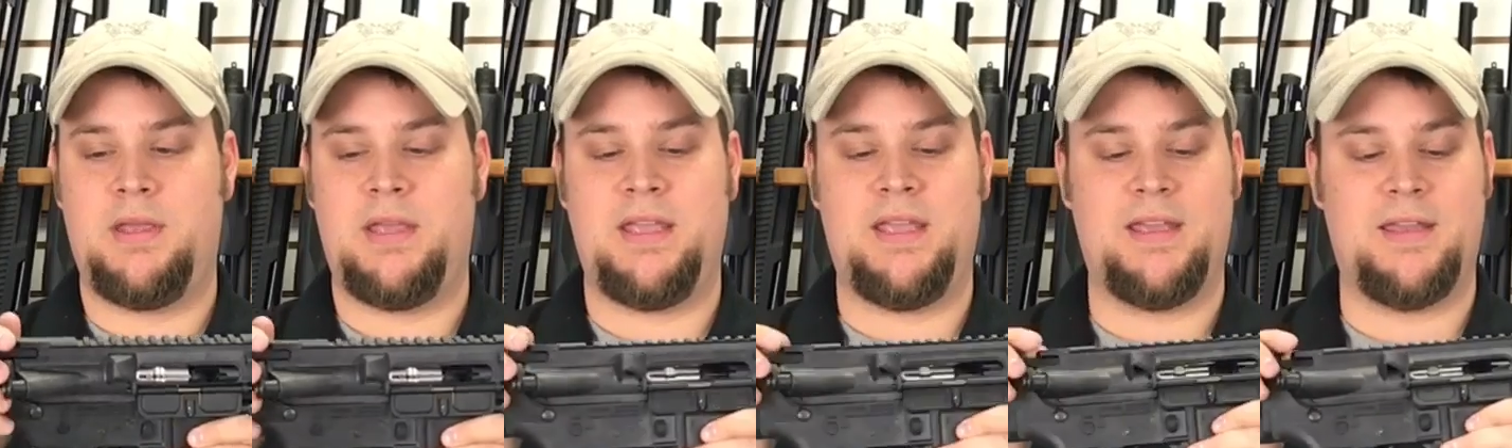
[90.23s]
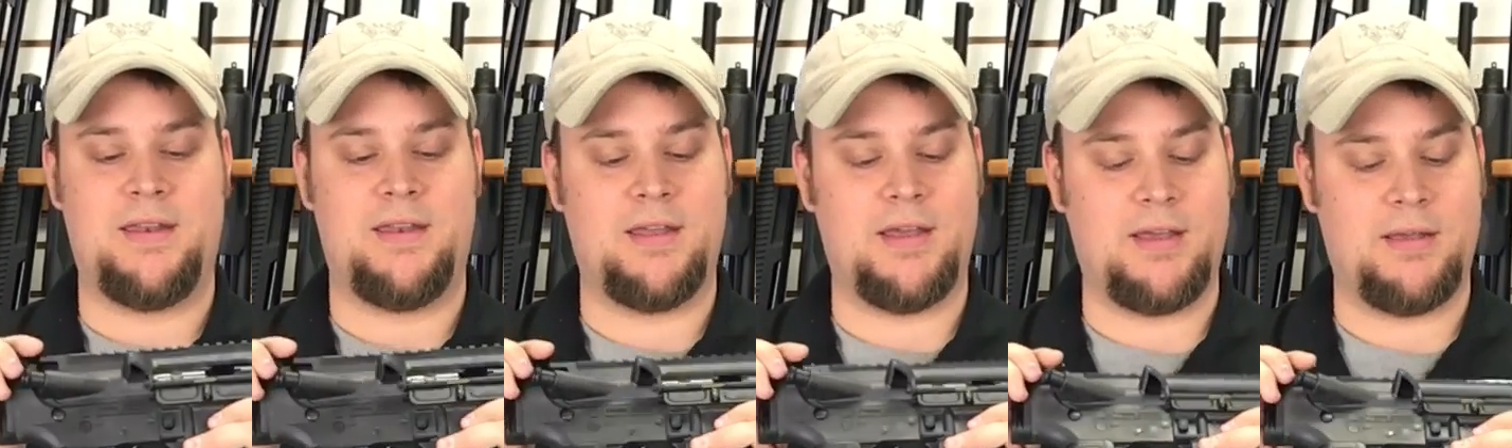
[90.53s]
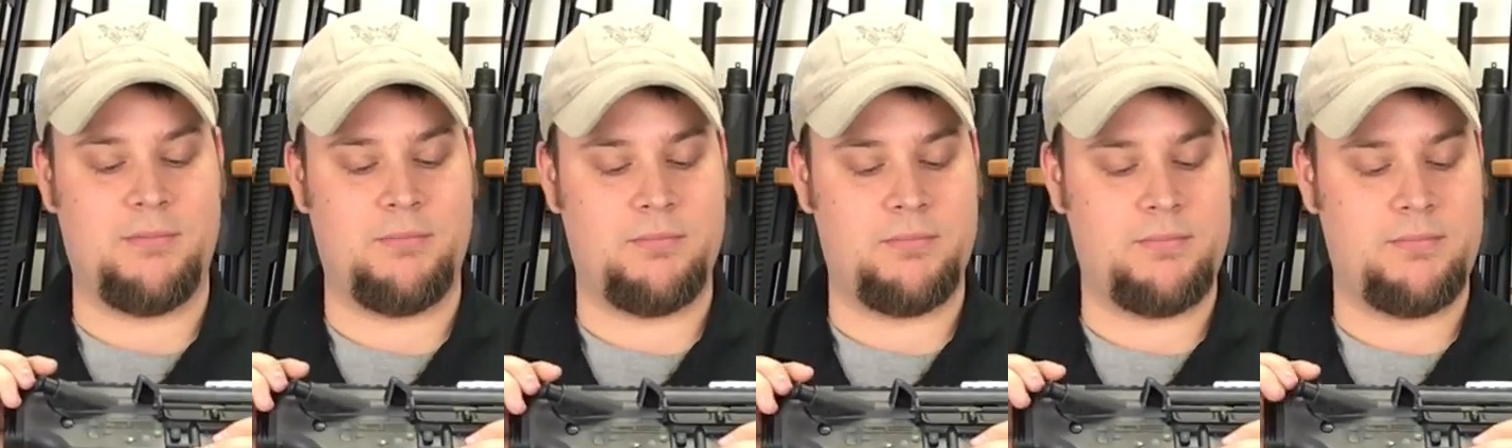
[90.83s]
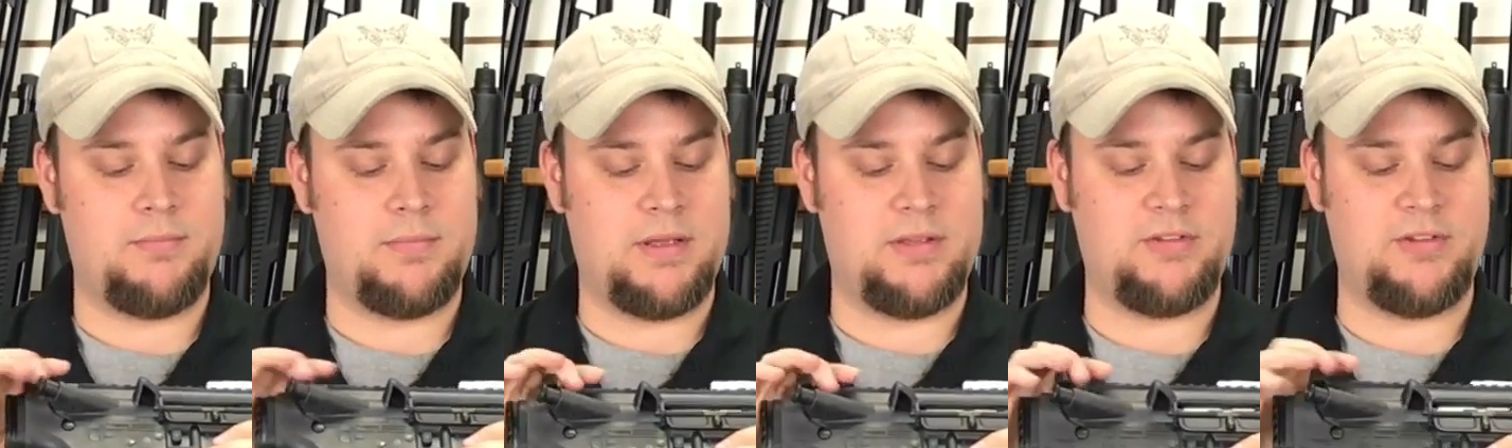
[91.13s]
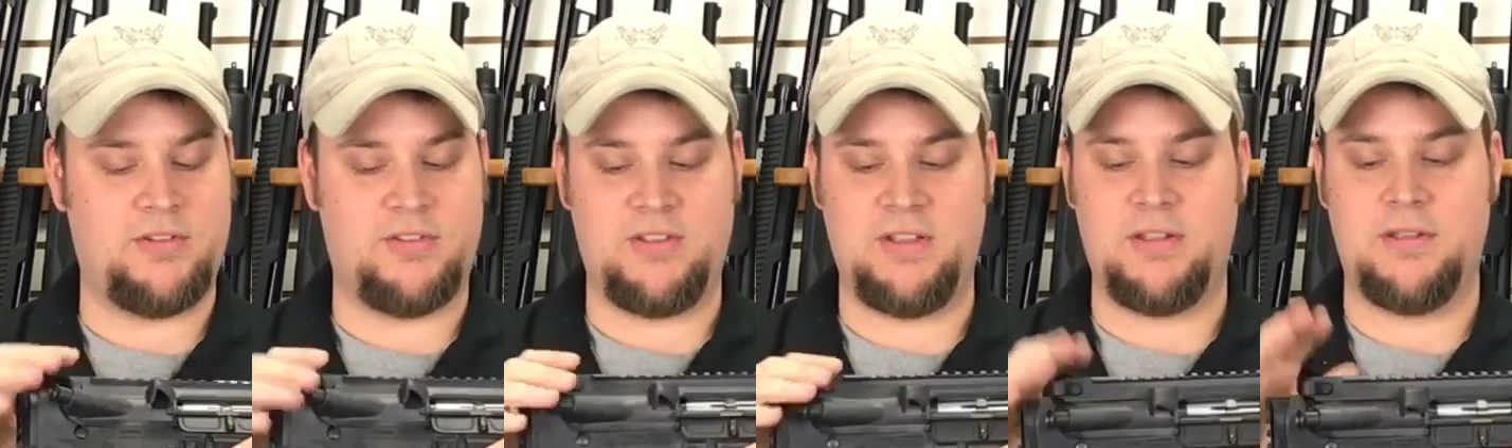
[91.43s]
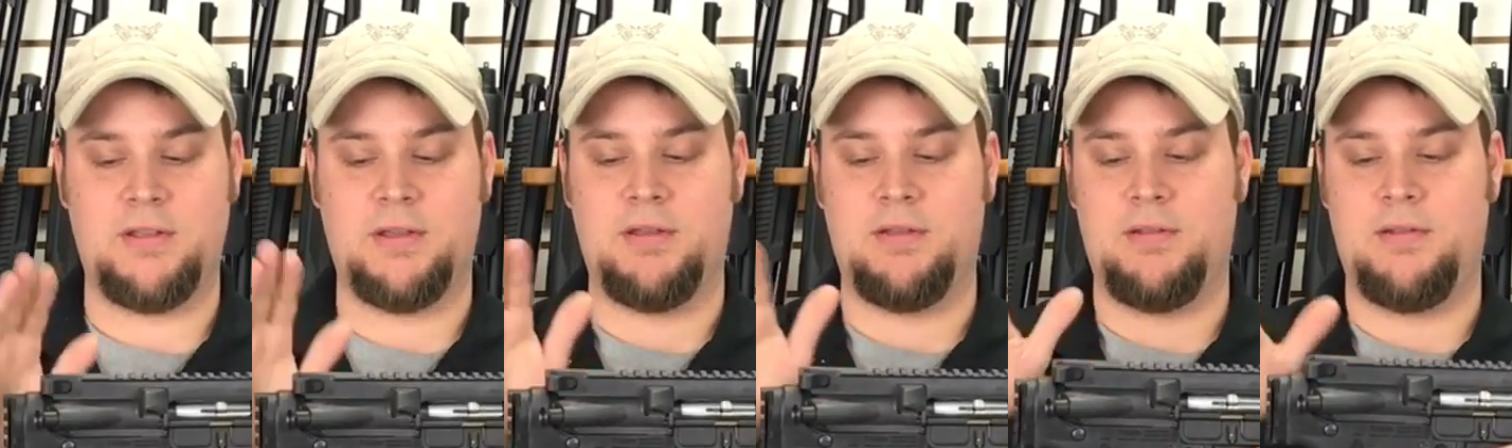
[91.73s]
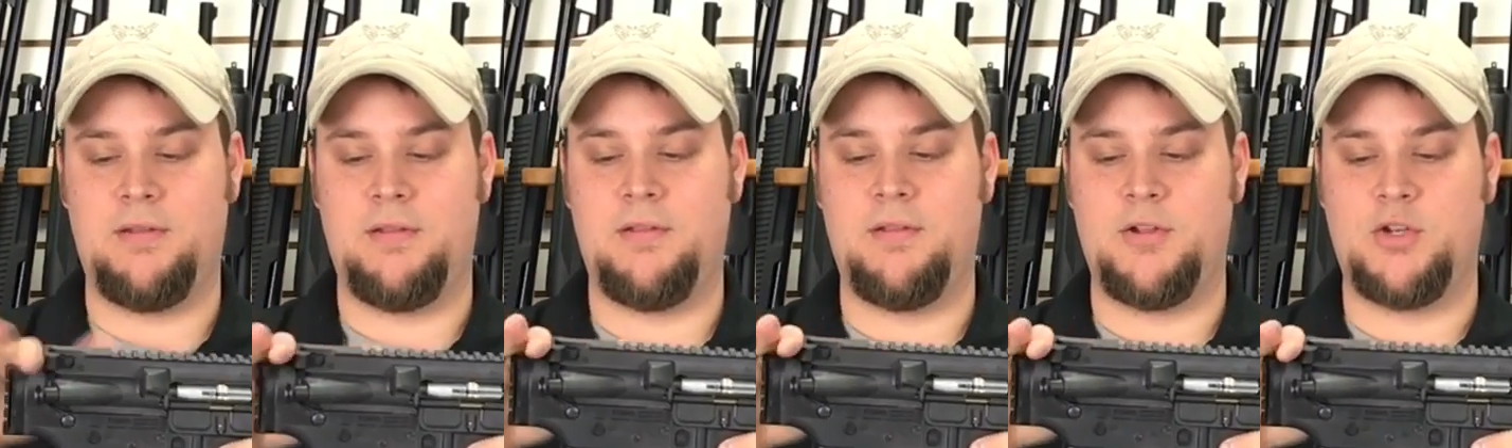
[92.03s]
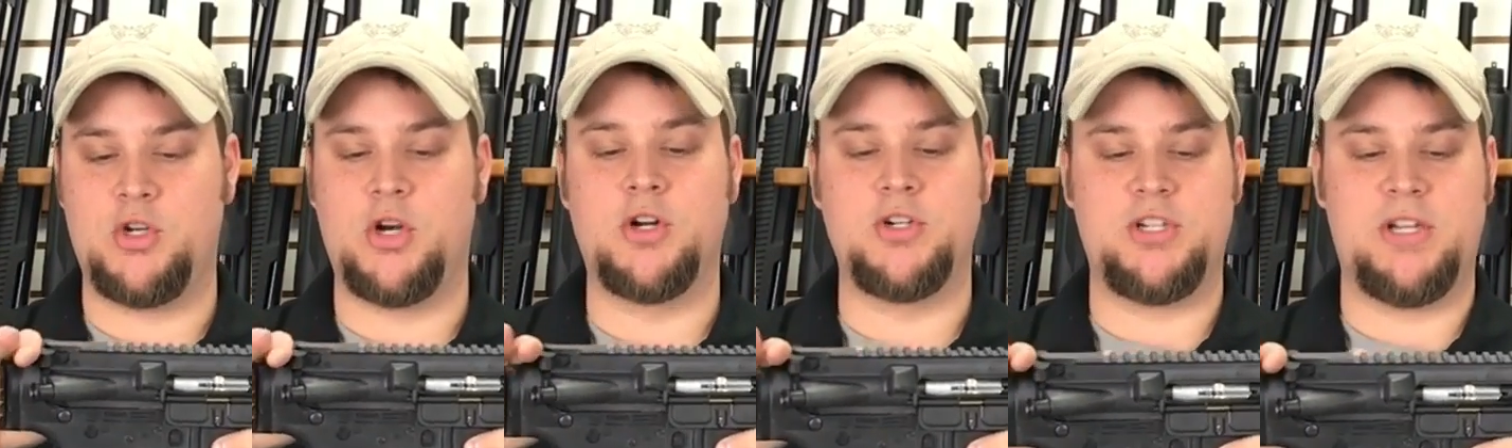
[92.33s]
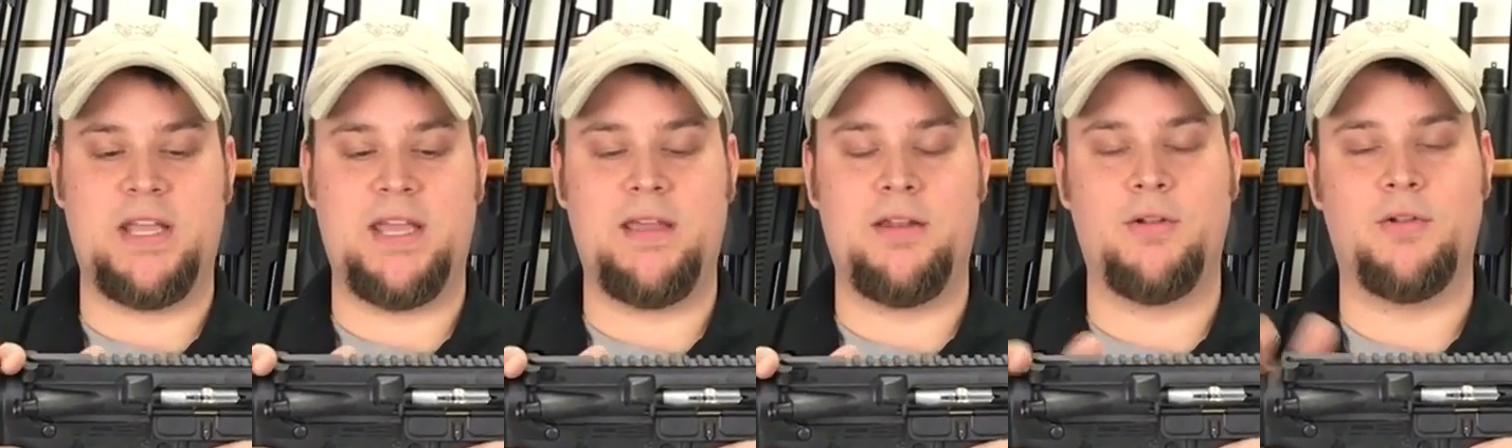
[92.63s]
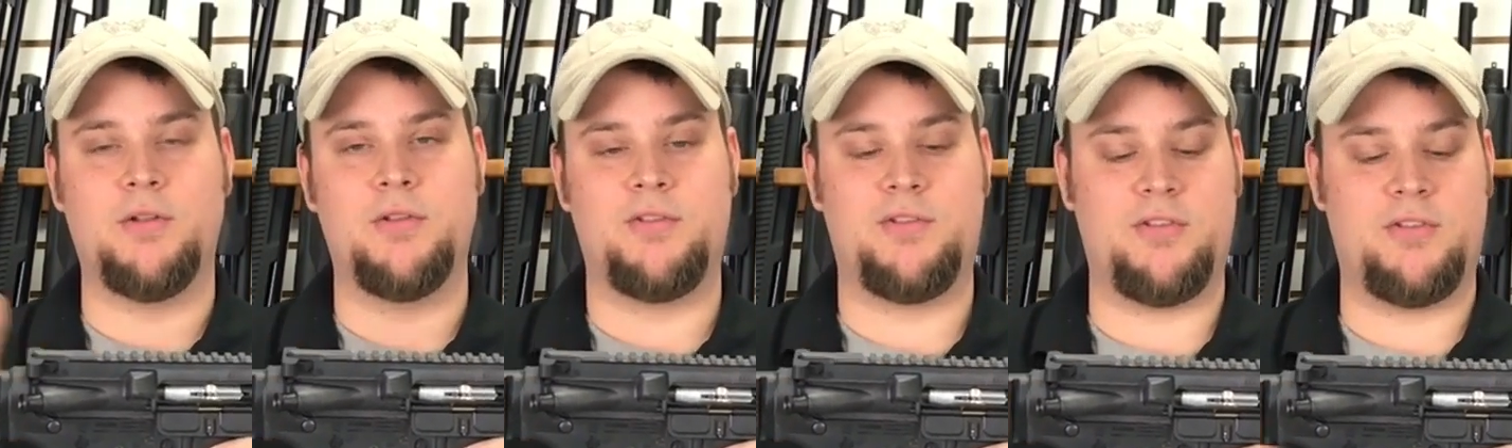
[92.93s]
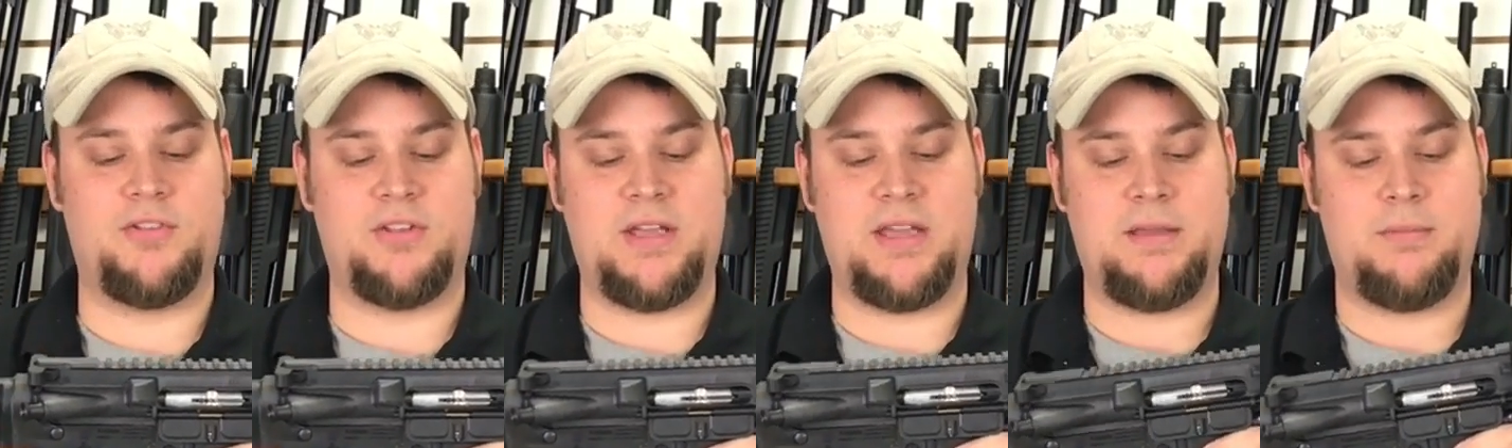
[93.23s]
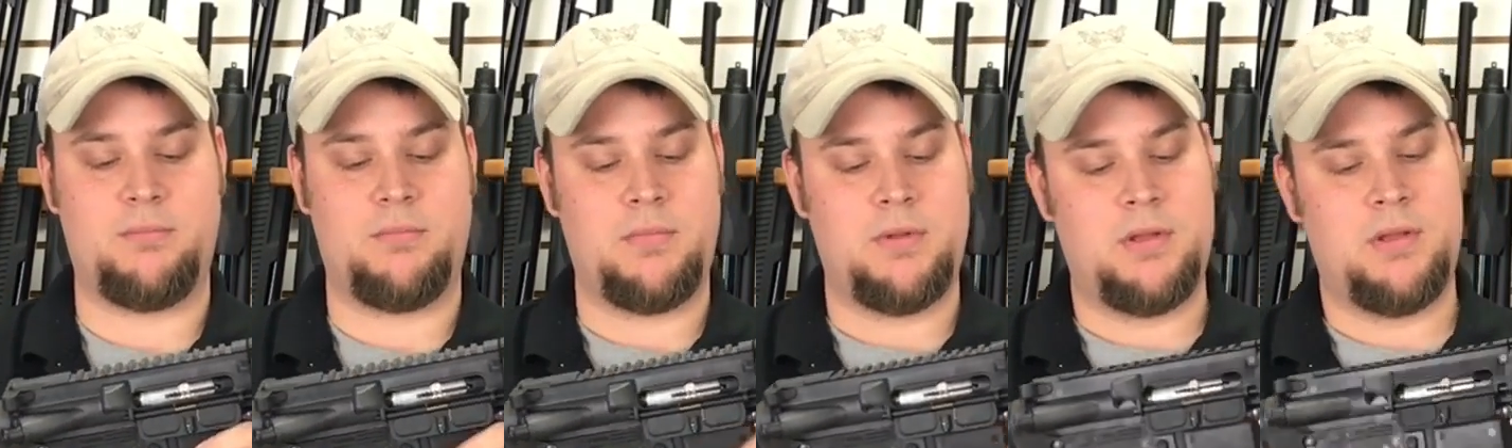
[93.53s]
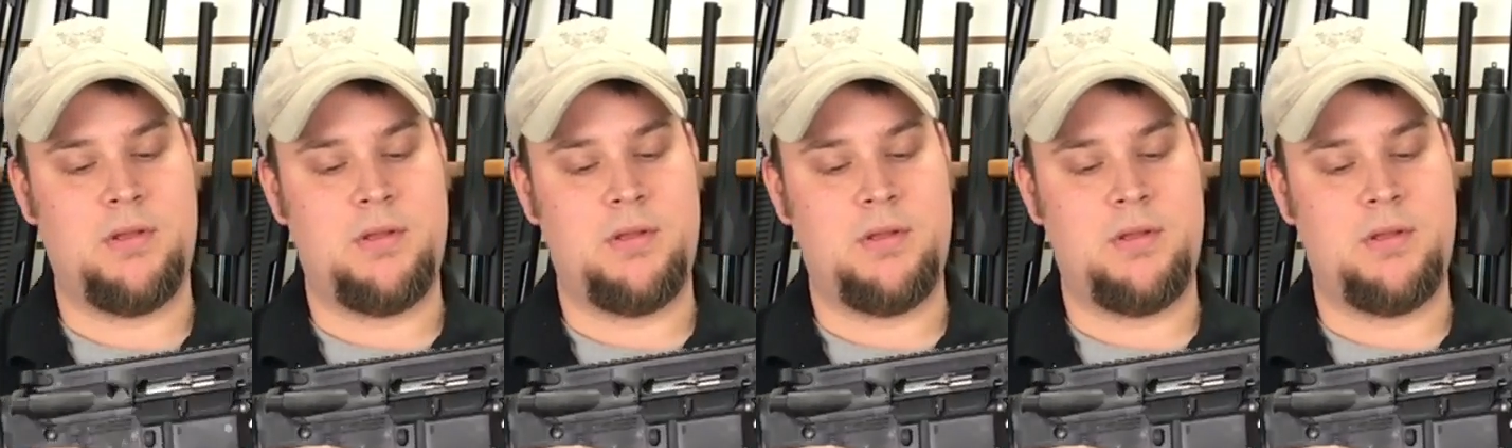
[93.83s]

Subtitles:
And as you see, the charging handle is the same.